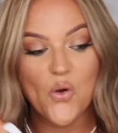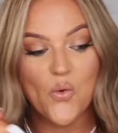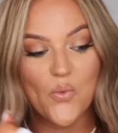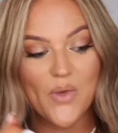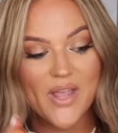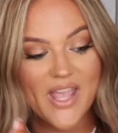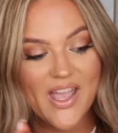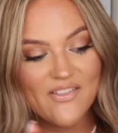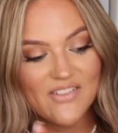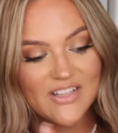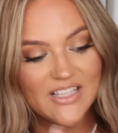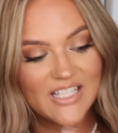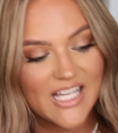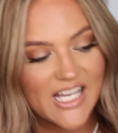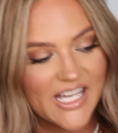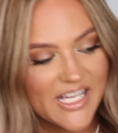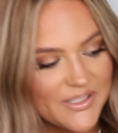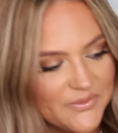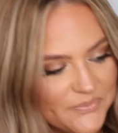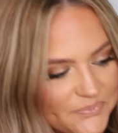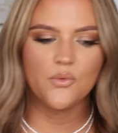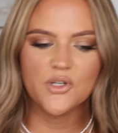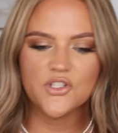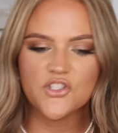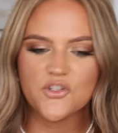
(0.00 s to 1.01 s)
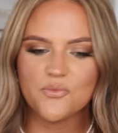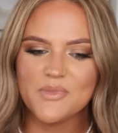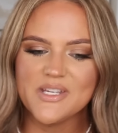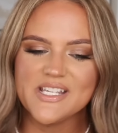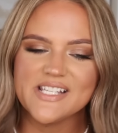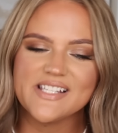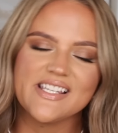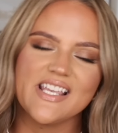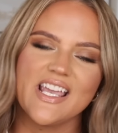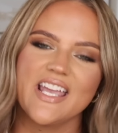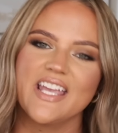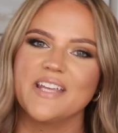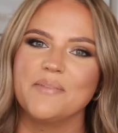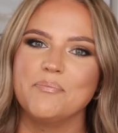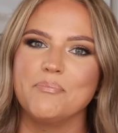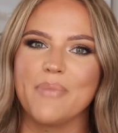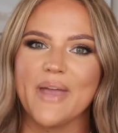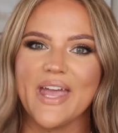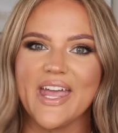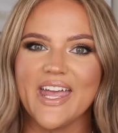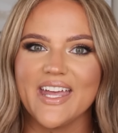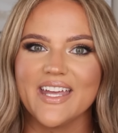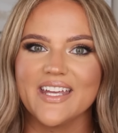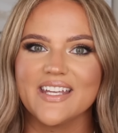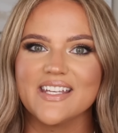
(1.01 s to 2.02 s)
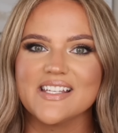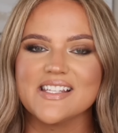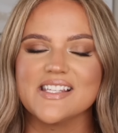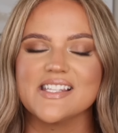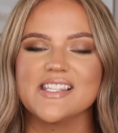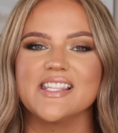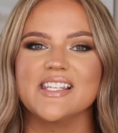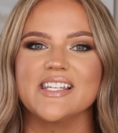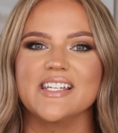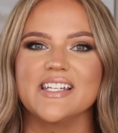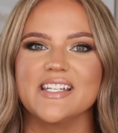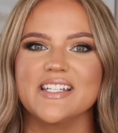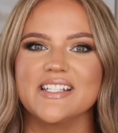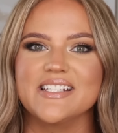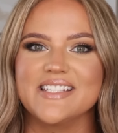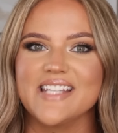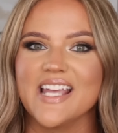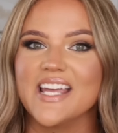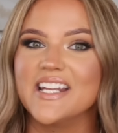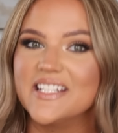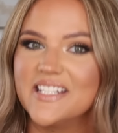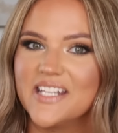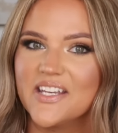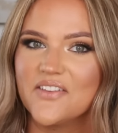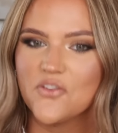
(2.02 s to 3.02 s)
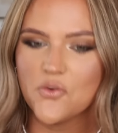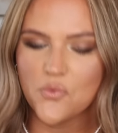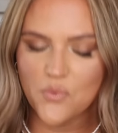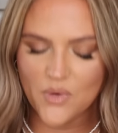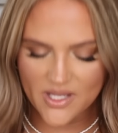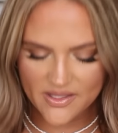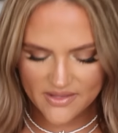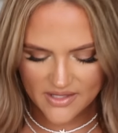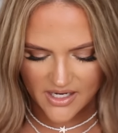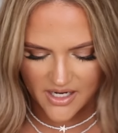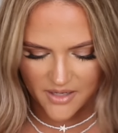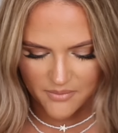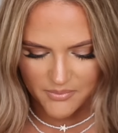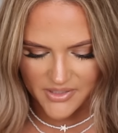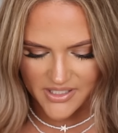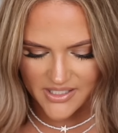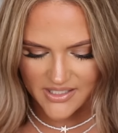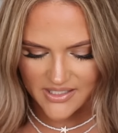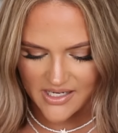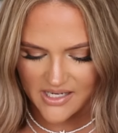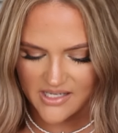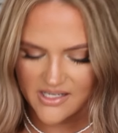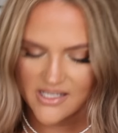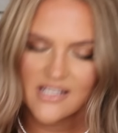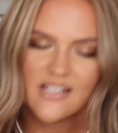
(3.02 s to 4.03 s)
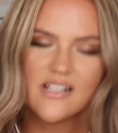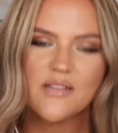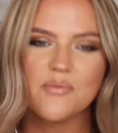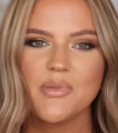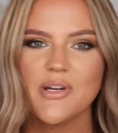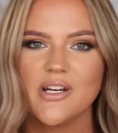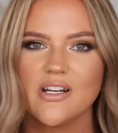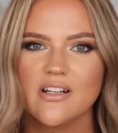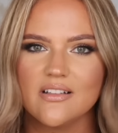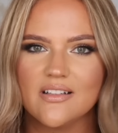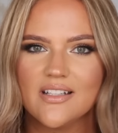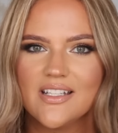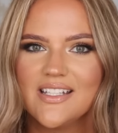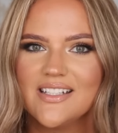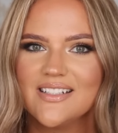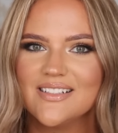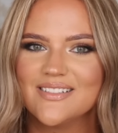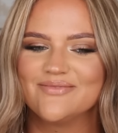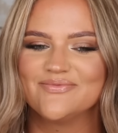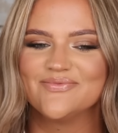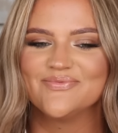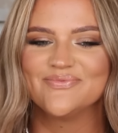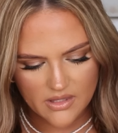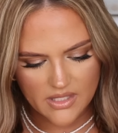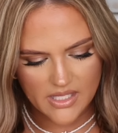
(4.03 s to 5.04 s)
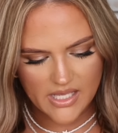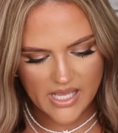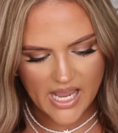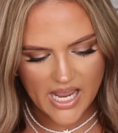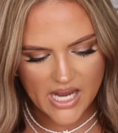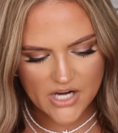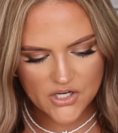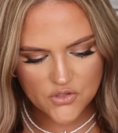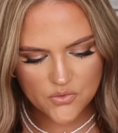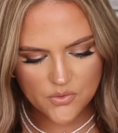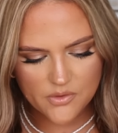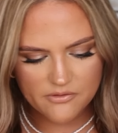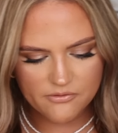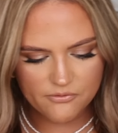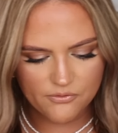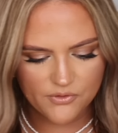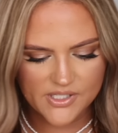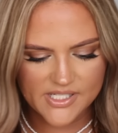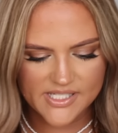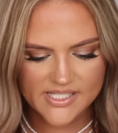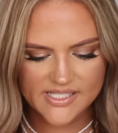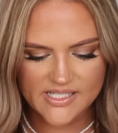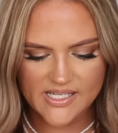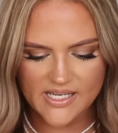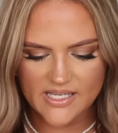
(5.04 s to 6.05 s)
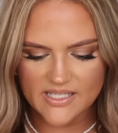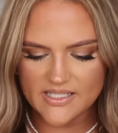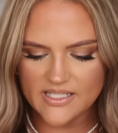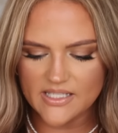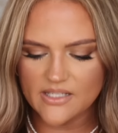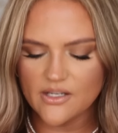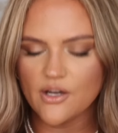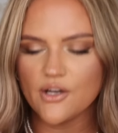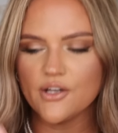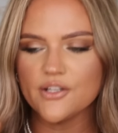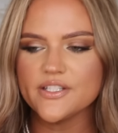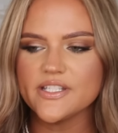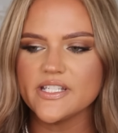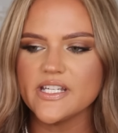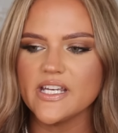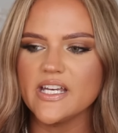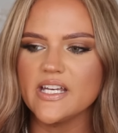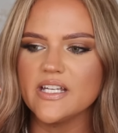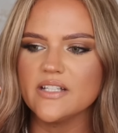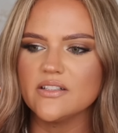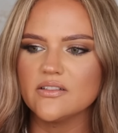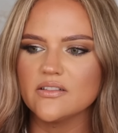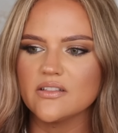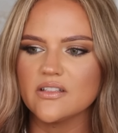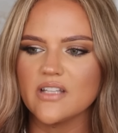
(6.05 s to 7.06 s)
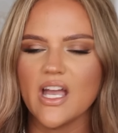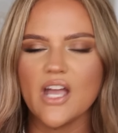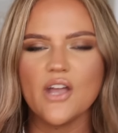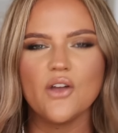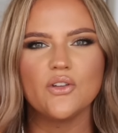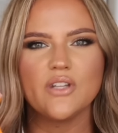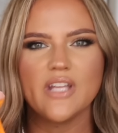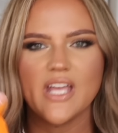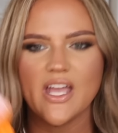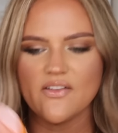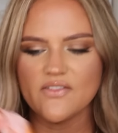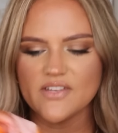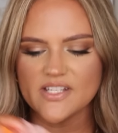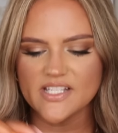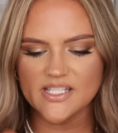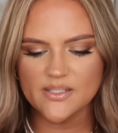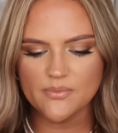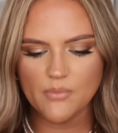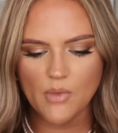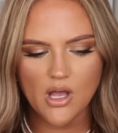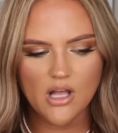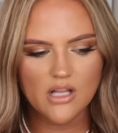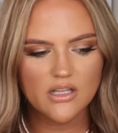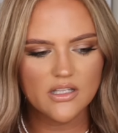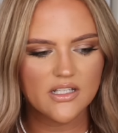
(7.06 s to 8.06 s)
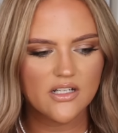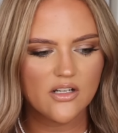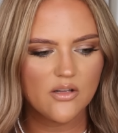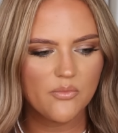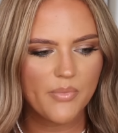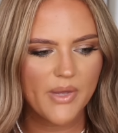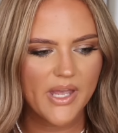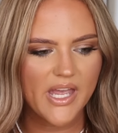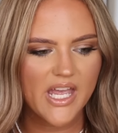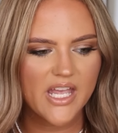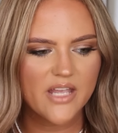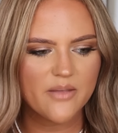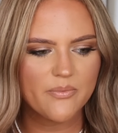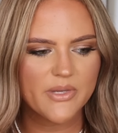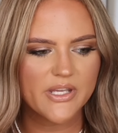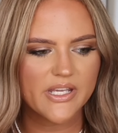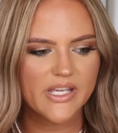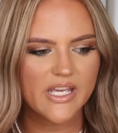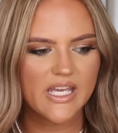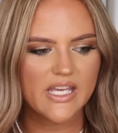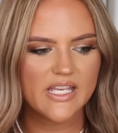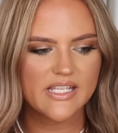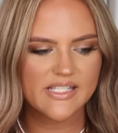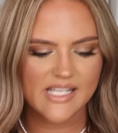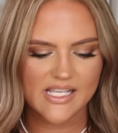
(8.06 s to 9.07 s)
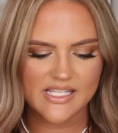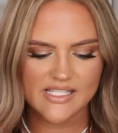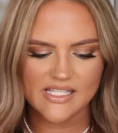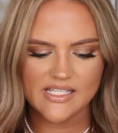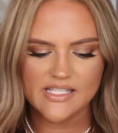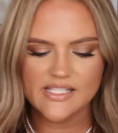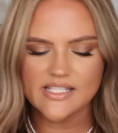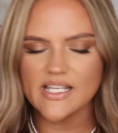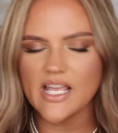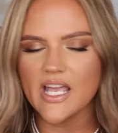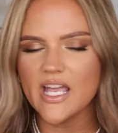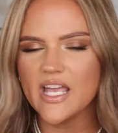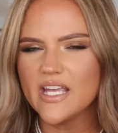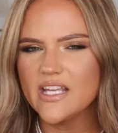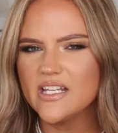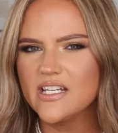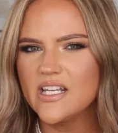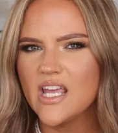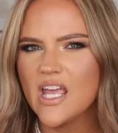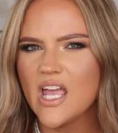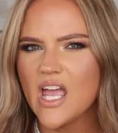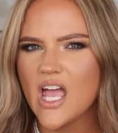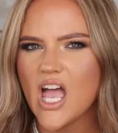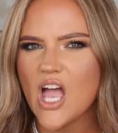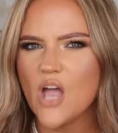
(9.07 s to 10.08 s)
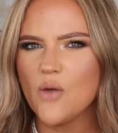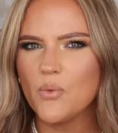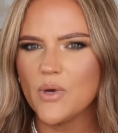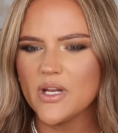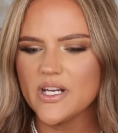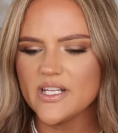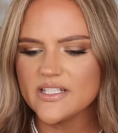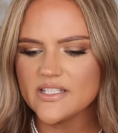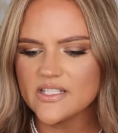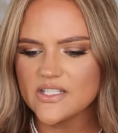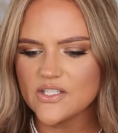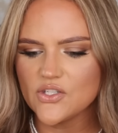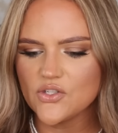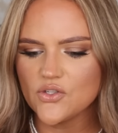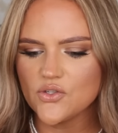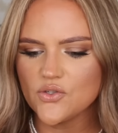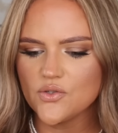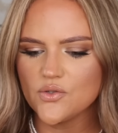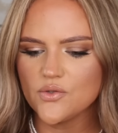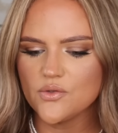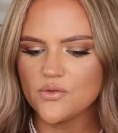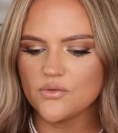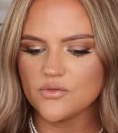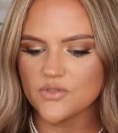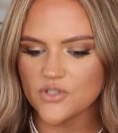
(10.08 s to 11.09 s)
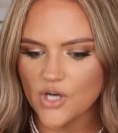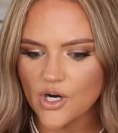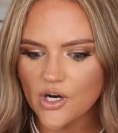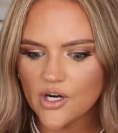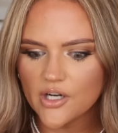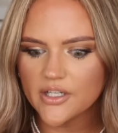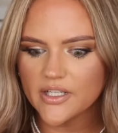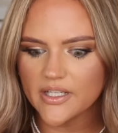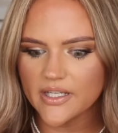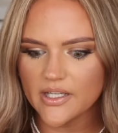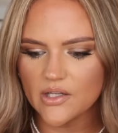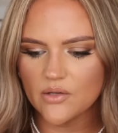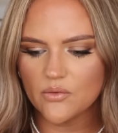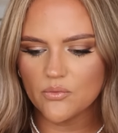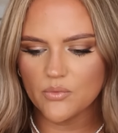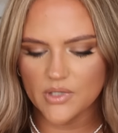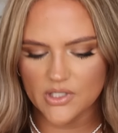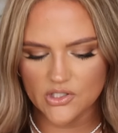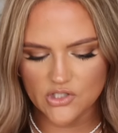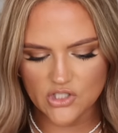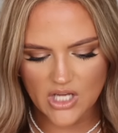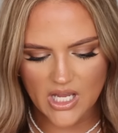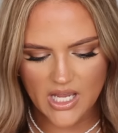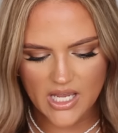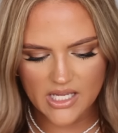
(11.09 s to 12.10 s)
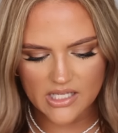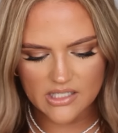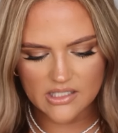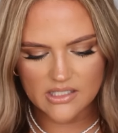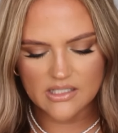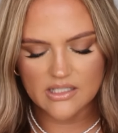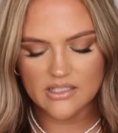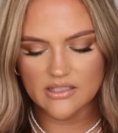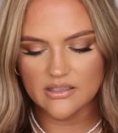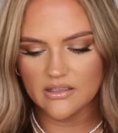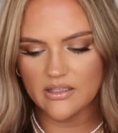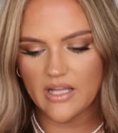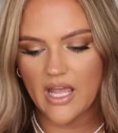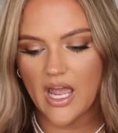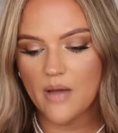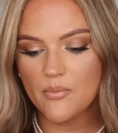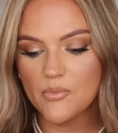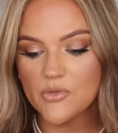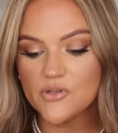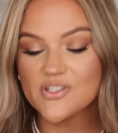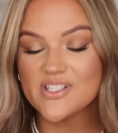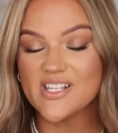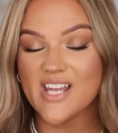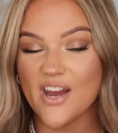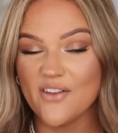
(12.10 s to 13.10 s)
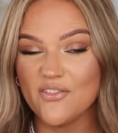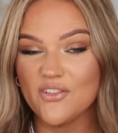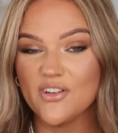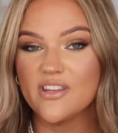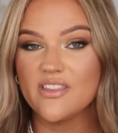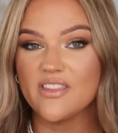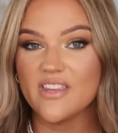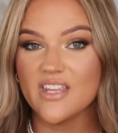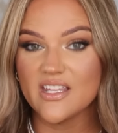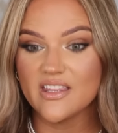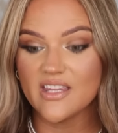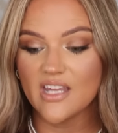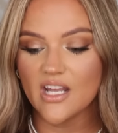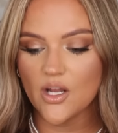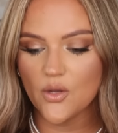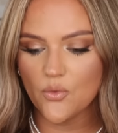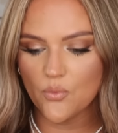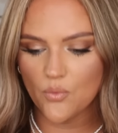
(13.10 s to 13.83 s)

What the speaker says: We have a lot, which me saying bag is the dead giveaway that I'm Canadian, apparently. The actual freestanding Ulta, I only have a small little bag because, as I said, I went into Target, which had almost everything that I